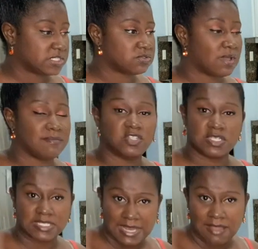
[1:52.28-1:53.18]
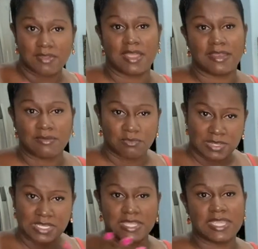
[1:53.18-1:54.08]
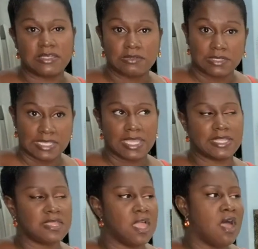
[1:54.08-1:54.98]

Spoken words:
so I'm just now kind of rekindling it.